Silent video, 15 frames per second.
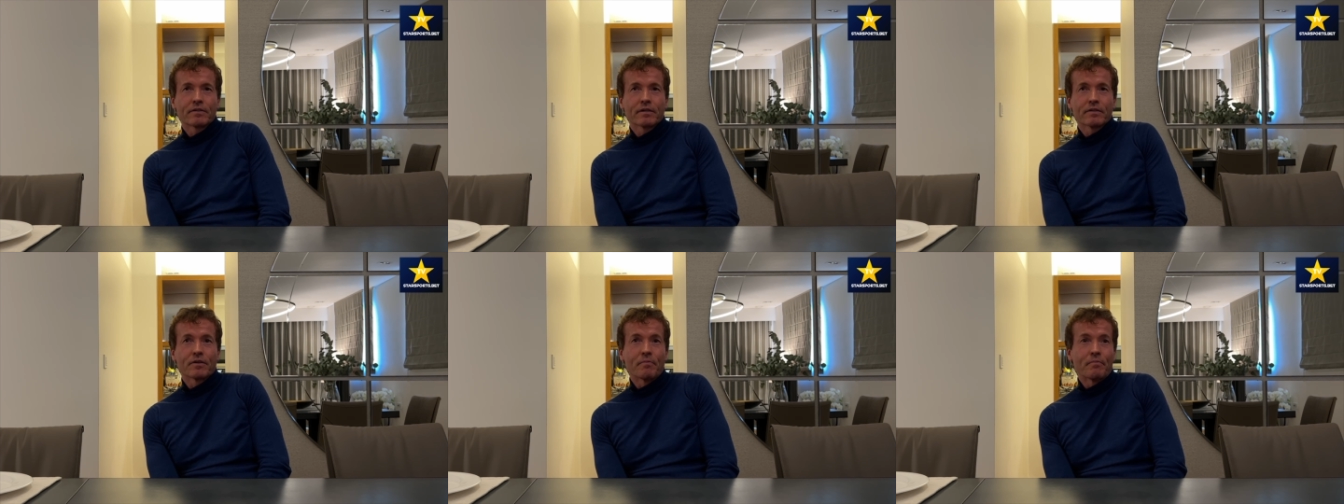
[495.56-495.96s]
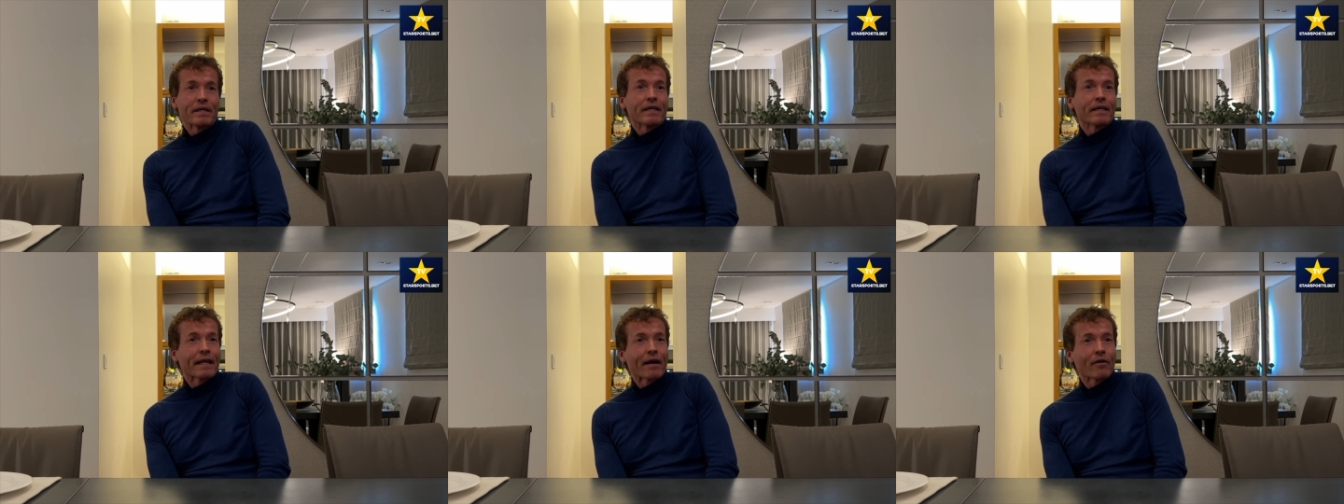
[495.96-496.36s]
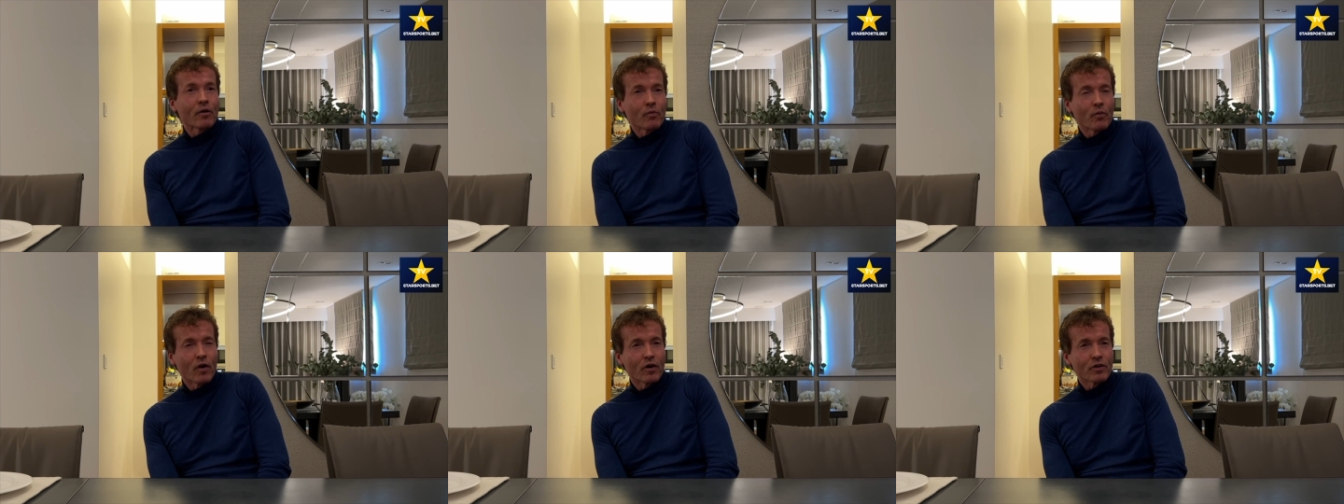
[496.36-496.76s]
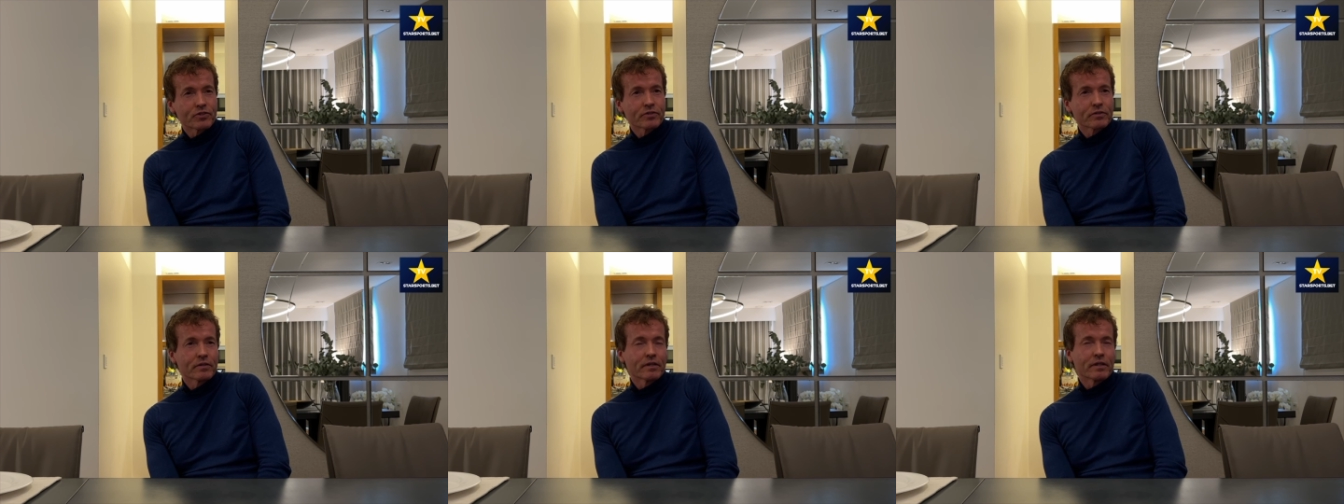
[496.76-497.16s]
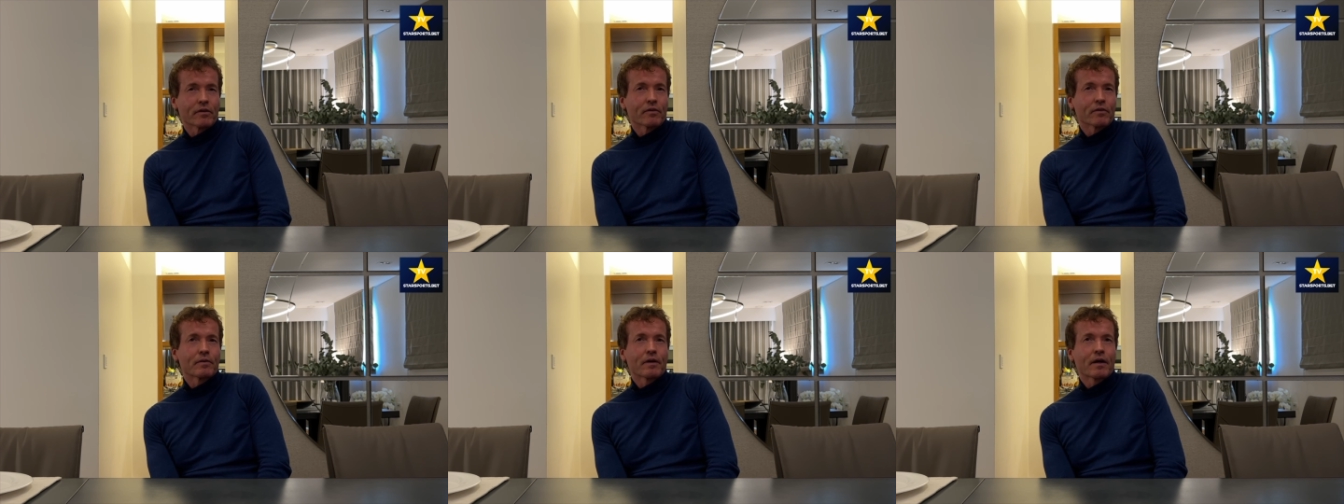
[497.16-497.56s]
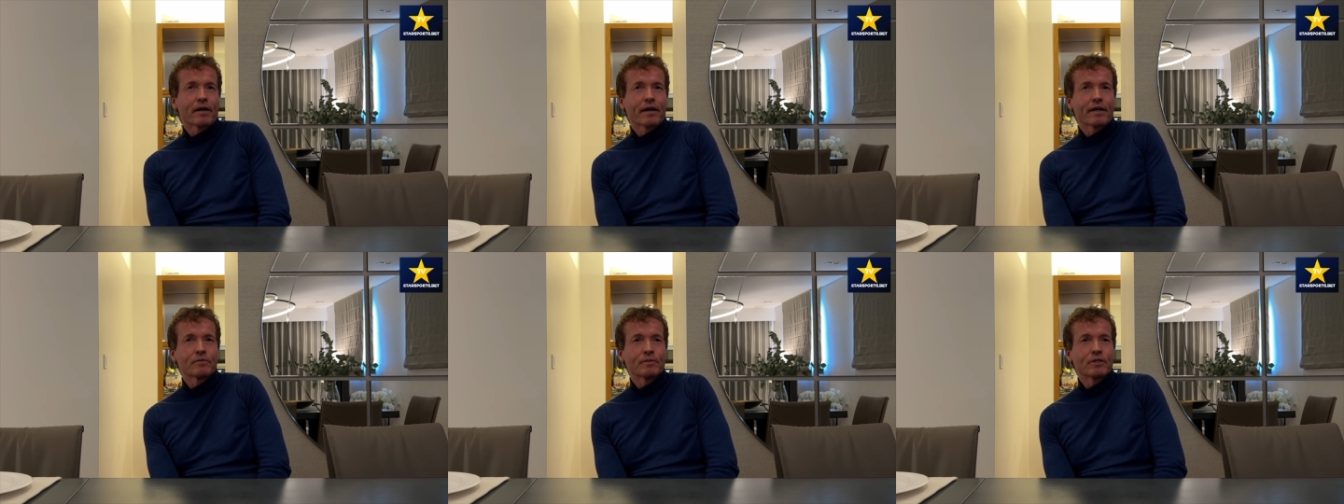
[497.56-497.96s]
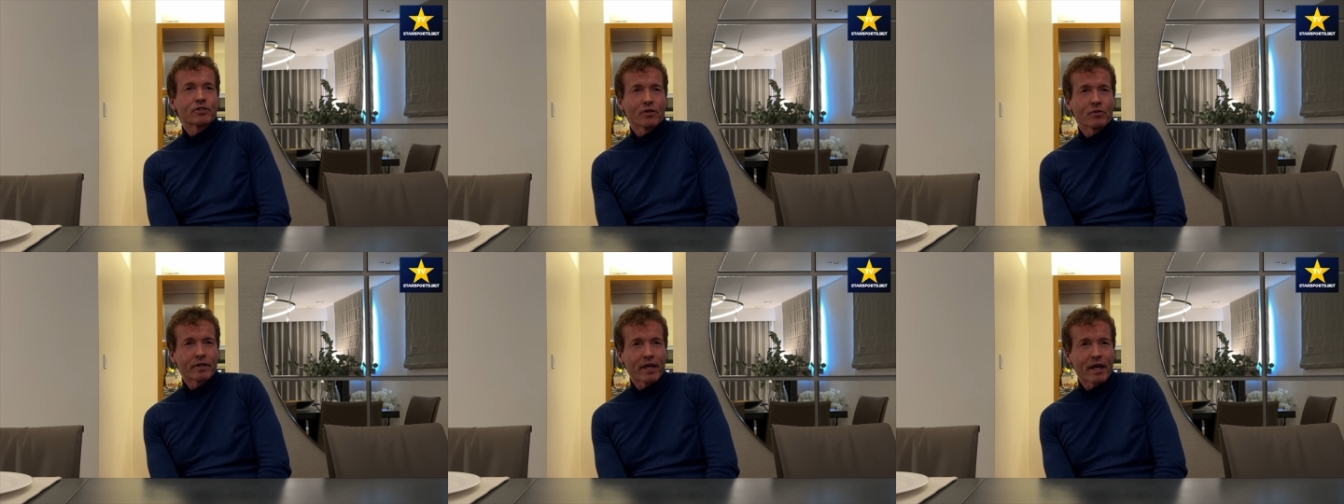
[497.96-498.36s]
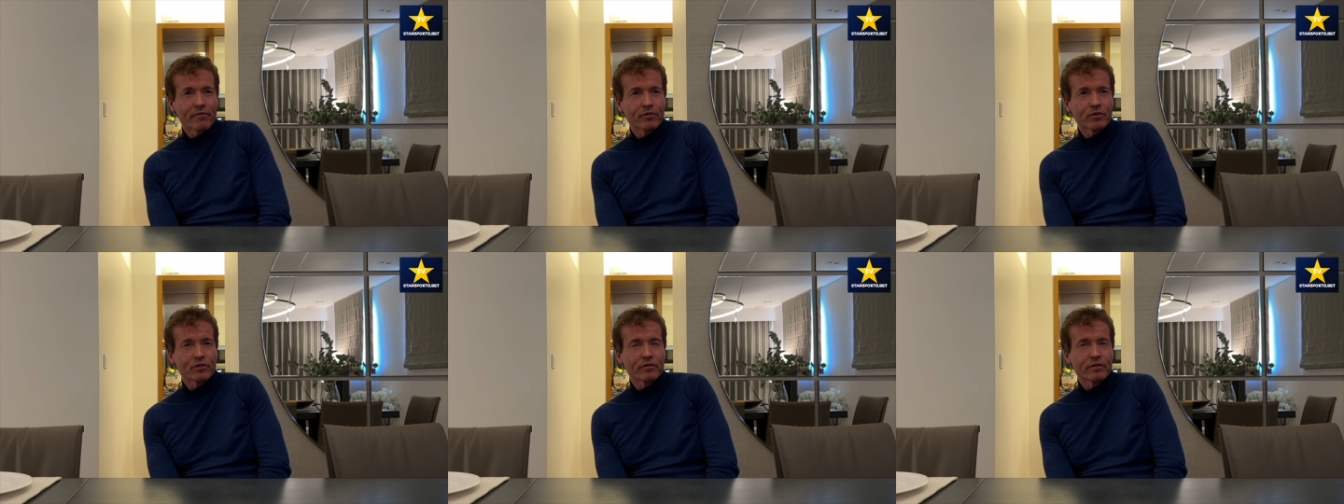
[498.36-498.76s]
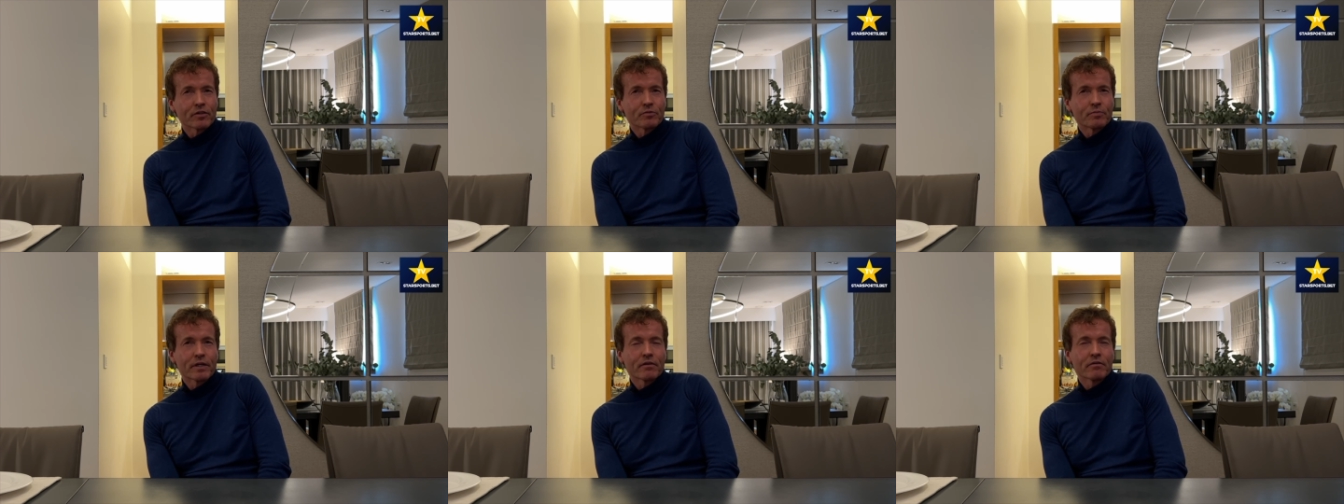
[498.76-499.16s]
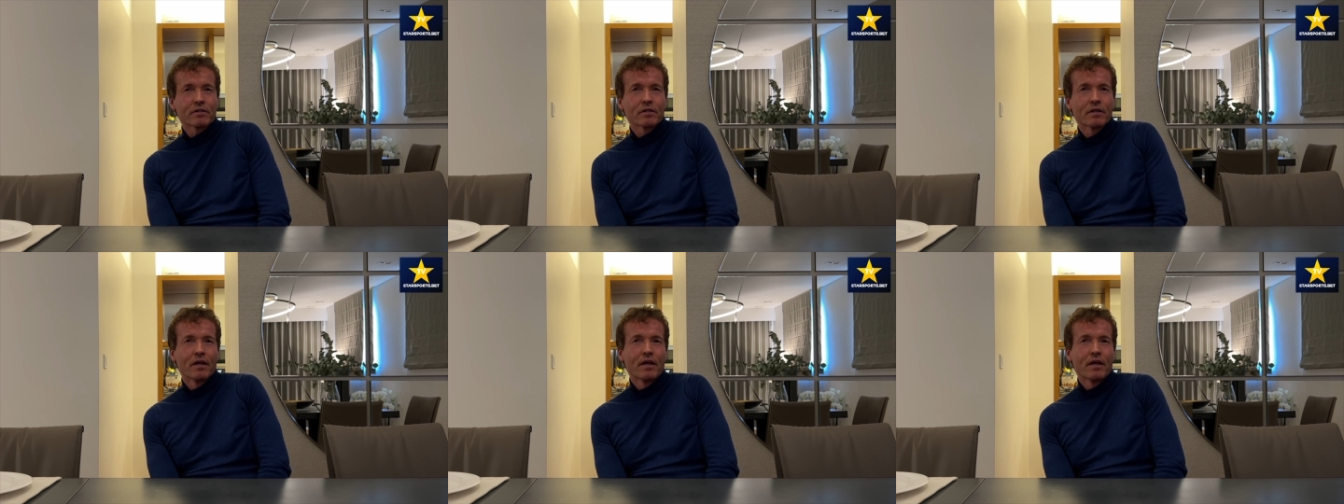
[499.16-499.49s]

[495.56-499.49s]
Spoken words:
me and how I was. You know, I had to be so careful during those periods.